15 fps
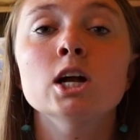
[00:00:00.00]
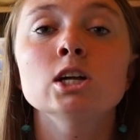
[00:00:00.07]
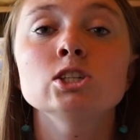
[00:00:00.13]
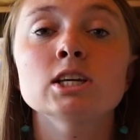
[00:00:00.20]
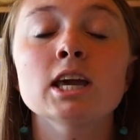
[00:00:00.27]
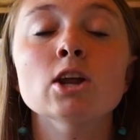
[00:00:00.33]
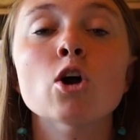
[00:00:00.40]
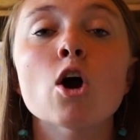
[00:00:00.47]

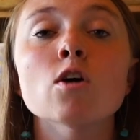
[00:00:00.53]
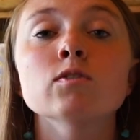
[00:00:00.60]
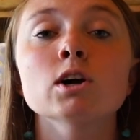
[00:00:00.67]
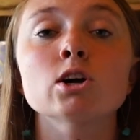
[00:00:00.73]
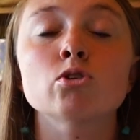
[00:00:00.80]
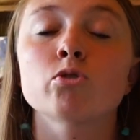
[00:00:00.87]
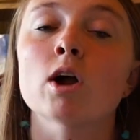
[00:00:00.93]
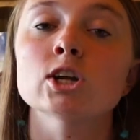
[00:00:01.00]
to get over
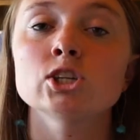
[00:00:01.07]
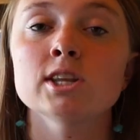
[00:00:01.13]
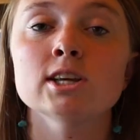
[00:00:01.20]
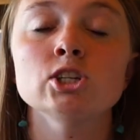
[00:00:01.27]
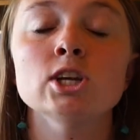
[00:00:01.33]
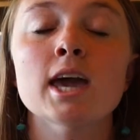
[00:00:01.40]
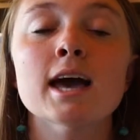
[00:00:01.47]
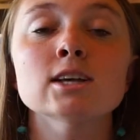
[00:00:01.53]
a crush that
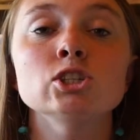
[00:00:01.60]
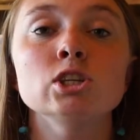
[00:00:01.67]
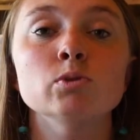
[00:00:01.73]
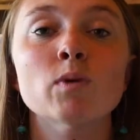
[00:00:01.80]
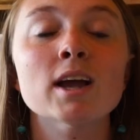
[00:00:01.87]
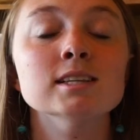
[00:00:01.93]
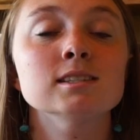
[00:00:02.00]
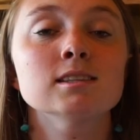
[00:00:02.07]
she has she
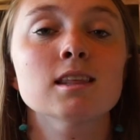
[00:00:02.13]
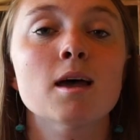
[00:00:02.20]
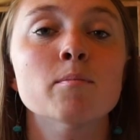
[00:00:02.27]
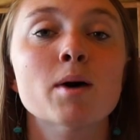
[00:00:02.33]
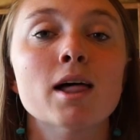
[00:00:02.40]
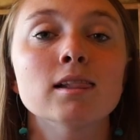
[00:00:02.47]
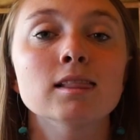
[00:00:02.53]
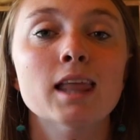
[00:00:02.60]
writes them
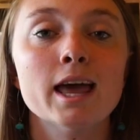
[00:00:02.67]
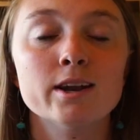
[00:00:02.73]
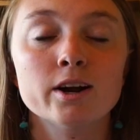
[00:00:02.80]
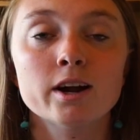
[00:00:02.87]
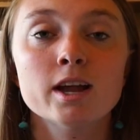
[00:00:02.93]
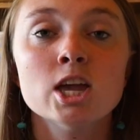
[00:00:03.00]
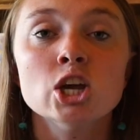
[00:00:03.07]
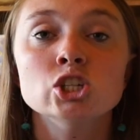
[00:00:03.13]
a letter.